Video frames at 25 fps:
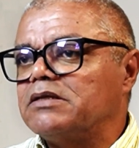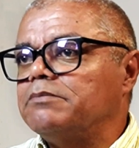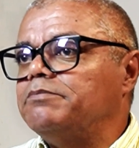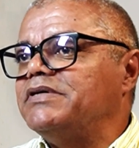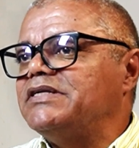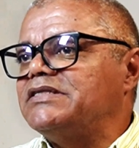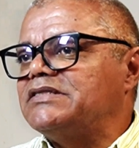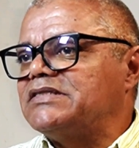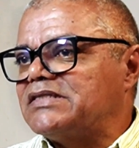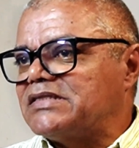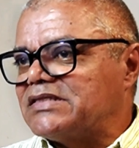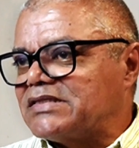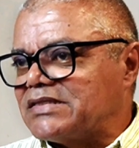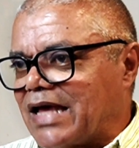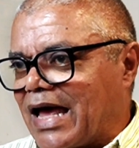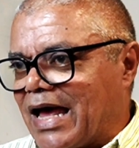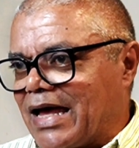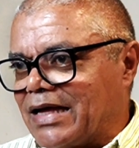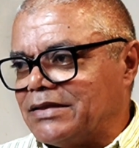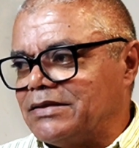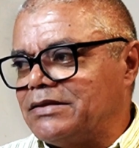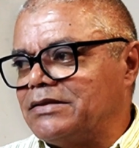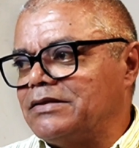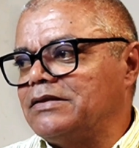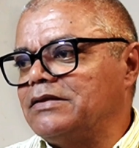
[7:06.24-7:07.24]
bit
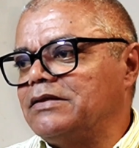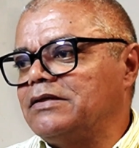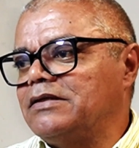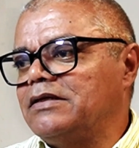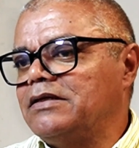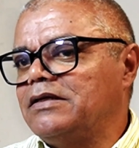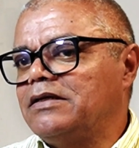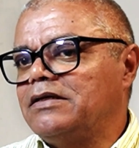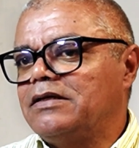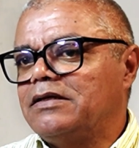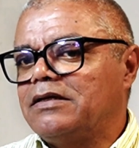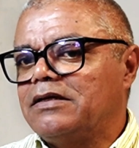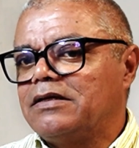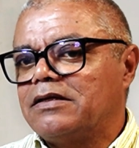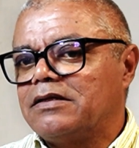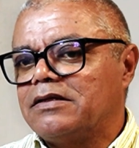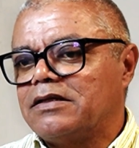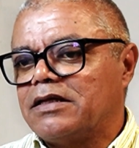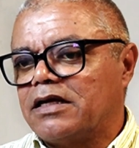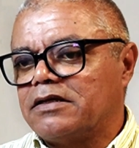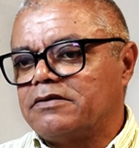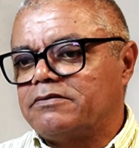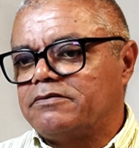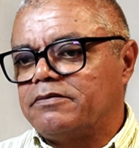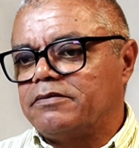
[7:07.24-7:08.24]
sad
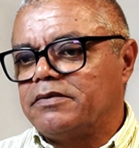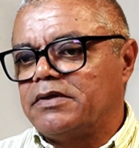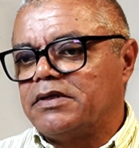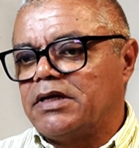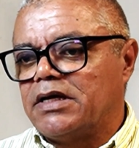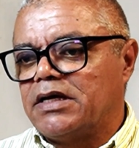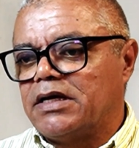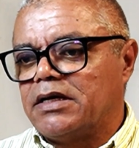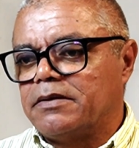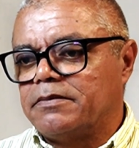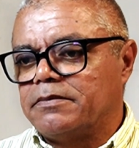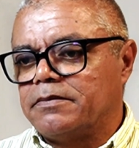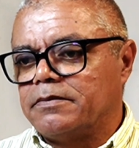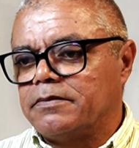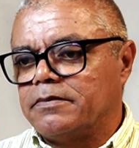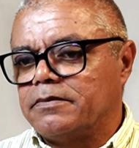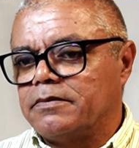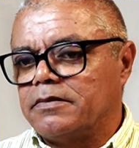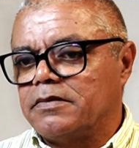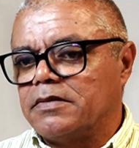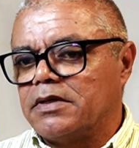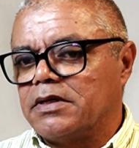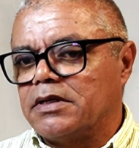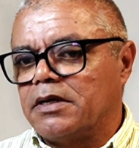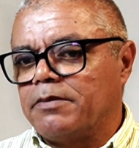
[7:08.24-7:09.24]
that
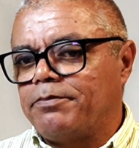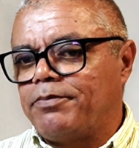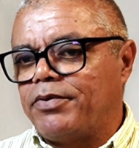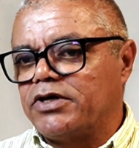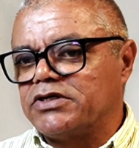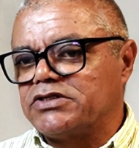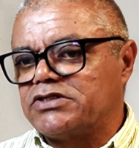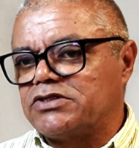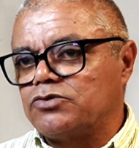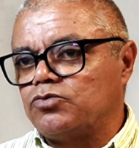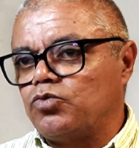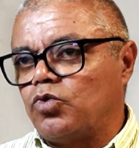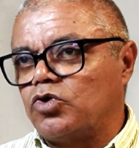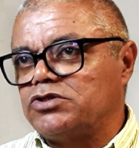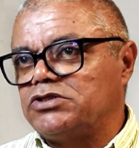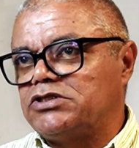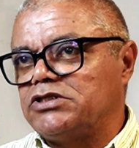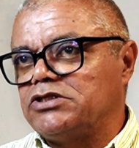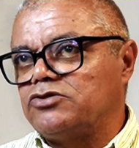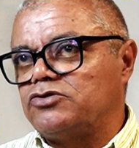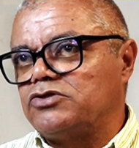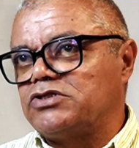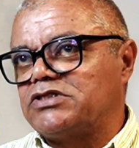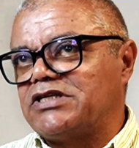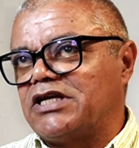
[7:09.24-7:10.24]
a person
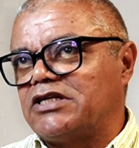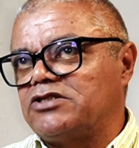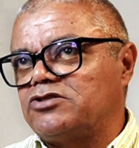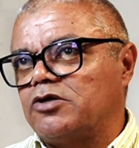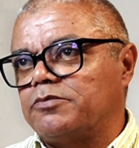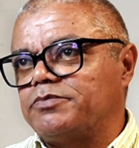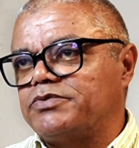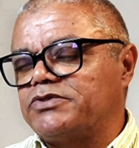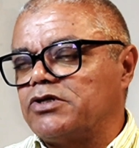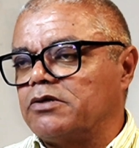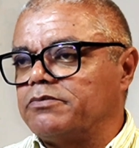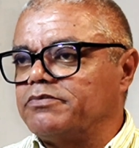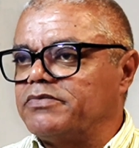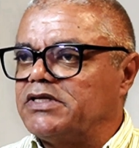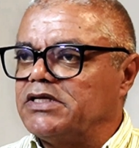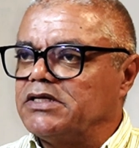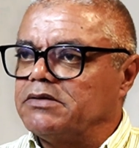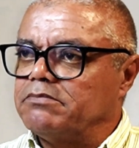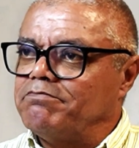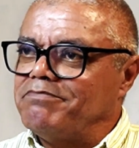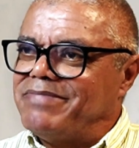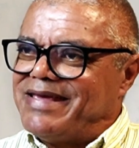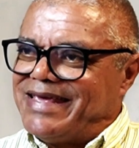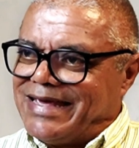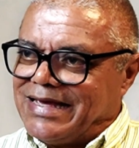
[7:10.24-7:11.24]
wanting to set up
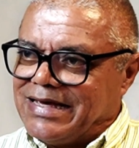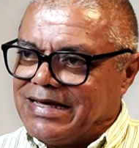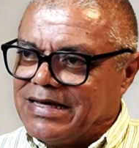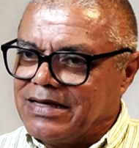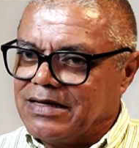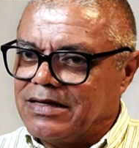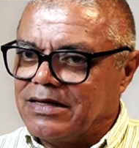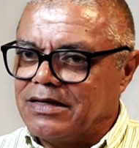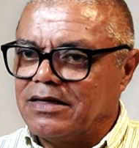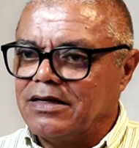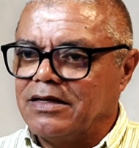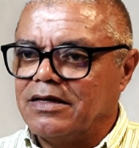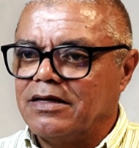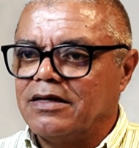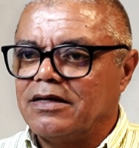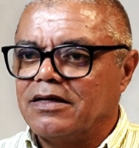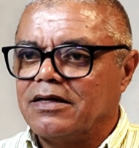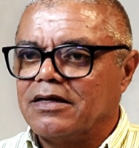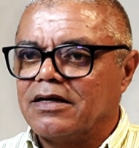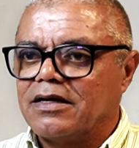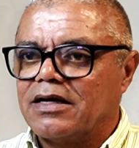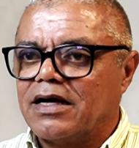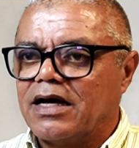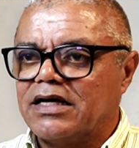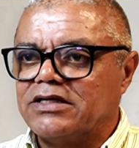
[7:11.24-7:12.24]
something big
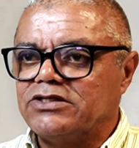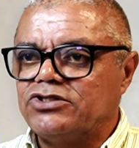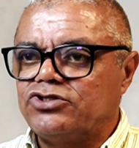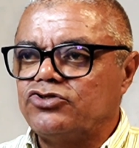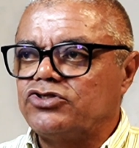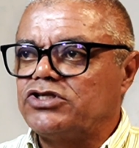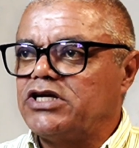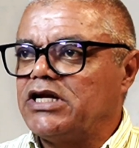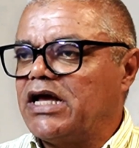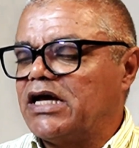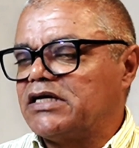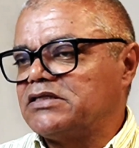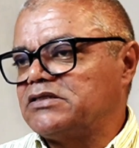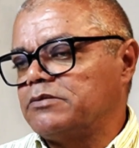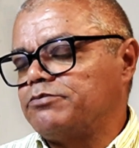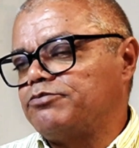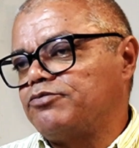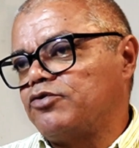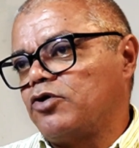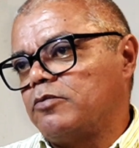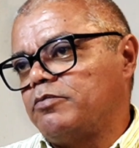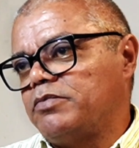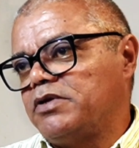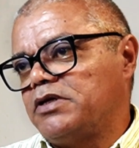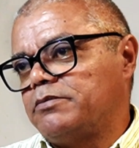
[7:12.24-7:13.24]
usually has a
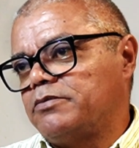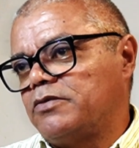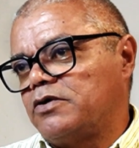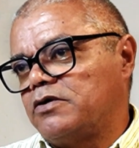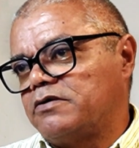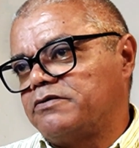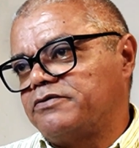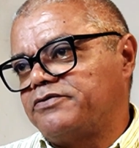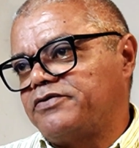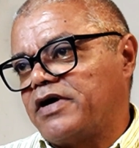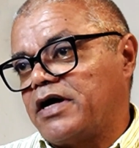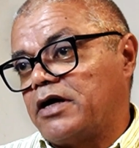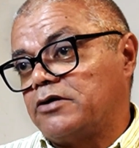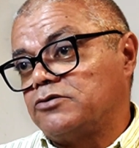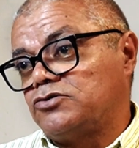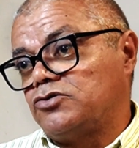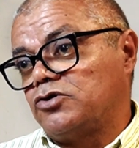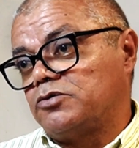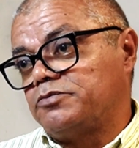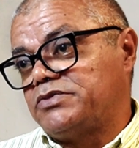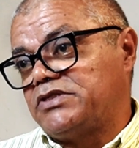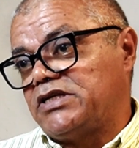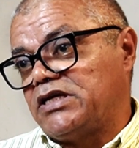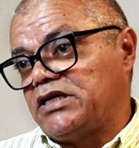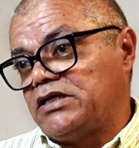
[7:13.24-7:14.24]
problem of how to
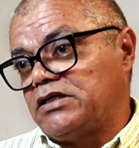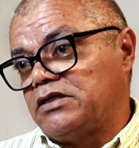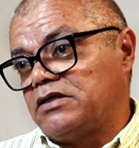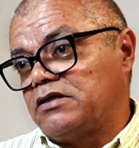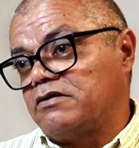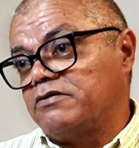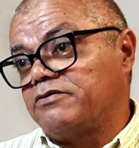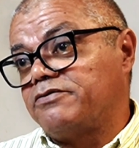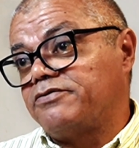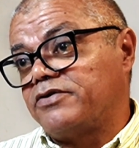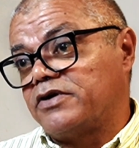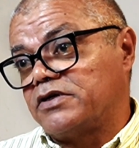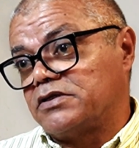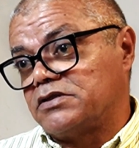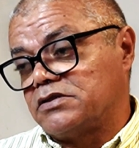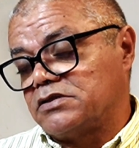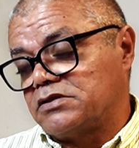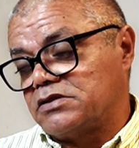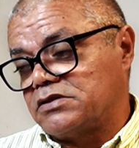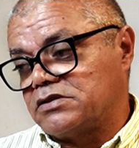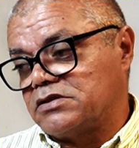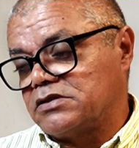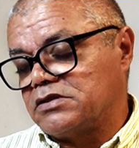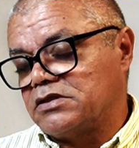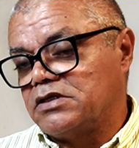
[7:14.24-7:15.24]
obtain
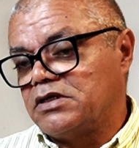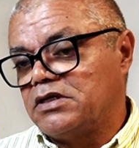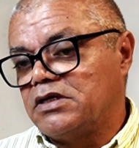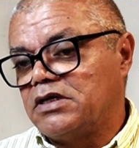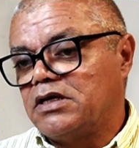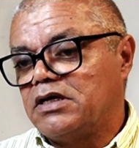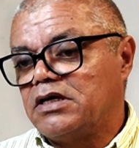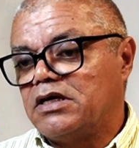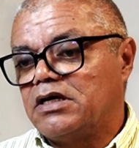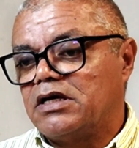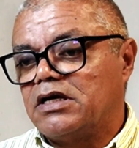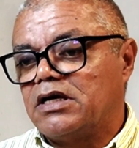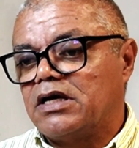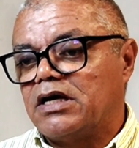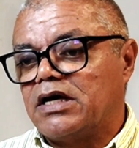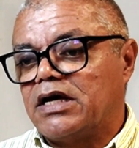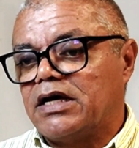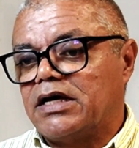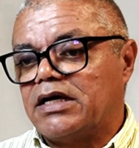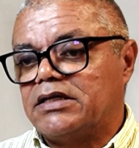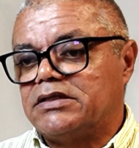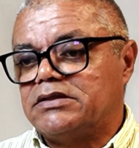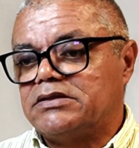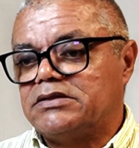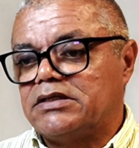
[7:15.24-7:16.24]
funds.
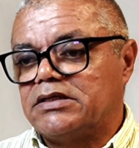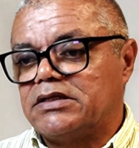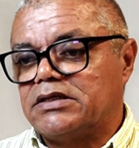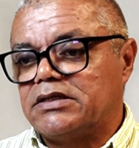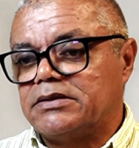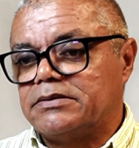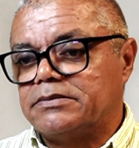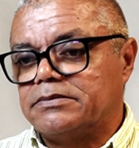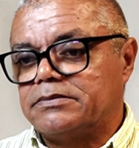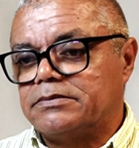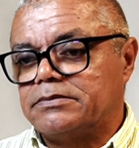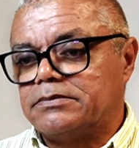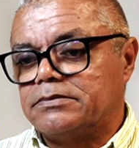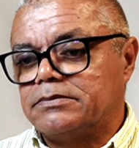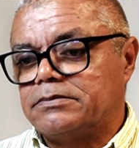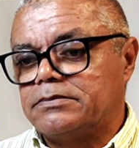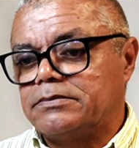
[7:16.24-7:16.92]
And